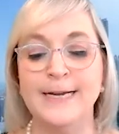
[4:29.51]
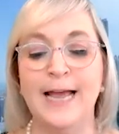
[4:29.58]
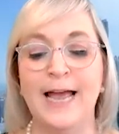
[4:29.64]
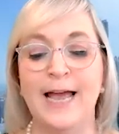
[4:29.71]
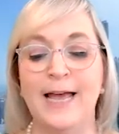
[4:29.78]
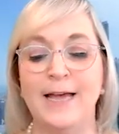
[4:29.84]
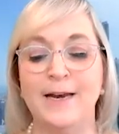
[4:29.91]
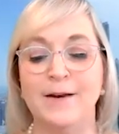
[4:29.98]

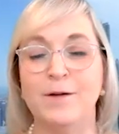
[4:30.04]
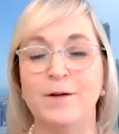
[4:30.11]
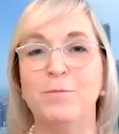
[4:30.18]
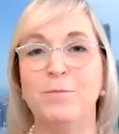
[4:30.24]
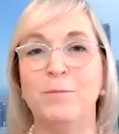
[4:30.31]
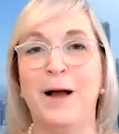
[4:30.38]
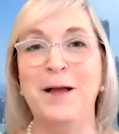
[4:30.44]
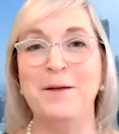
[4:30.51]
And
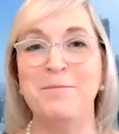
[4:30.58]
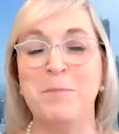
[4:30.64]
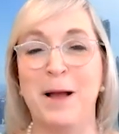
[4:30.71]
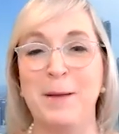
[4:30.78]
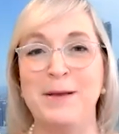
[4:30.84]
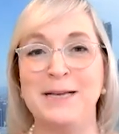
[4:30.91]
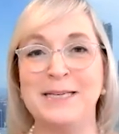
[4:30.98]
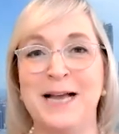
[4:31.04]
my
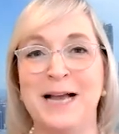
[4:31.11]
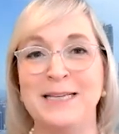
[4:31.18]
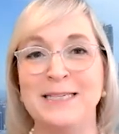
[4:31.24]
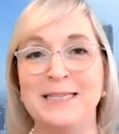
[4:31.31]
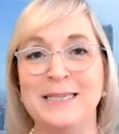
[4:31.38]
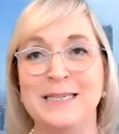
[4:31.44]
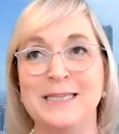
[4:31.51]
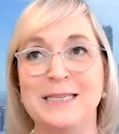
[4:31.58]
best
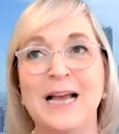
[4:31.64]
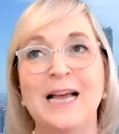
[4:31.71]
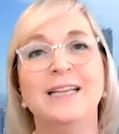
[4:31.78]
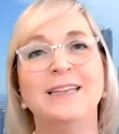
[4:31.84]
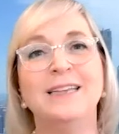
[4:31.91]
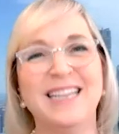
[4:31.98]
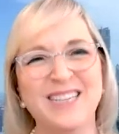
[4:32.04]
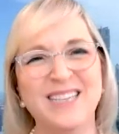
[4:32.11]
guidance is,
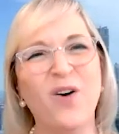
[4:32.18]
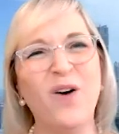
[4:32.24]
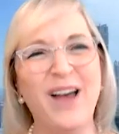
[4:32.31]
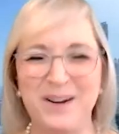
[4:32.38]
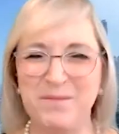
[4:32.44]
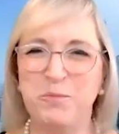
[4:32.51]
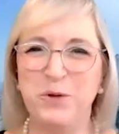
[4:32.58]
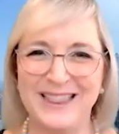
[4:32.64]
let's go ahead
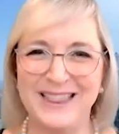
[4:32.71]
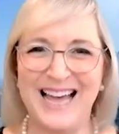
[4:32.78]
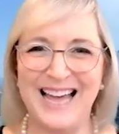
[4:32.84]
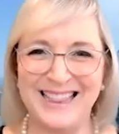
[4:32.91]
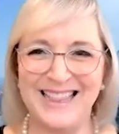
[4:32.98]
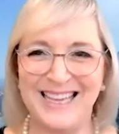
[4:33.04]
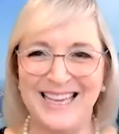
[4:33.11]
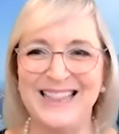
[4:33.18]
and put
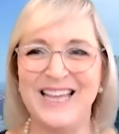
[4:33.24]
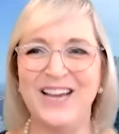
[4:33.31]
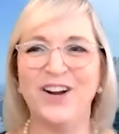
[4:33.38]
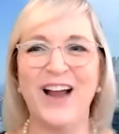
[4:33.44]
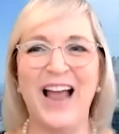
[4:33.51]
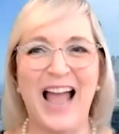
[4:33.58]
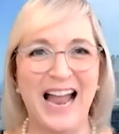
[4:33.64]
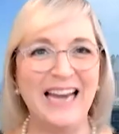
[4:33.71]
that in
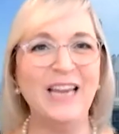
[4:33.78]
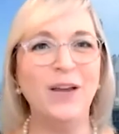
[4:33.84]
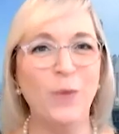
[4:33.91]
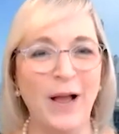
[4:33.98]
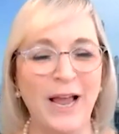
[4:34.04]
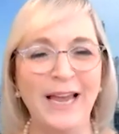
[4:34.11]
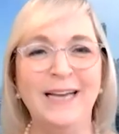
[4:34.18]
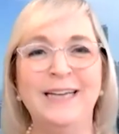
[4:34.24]
there
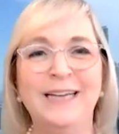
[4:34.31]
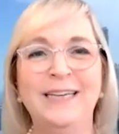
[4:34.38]
anyway,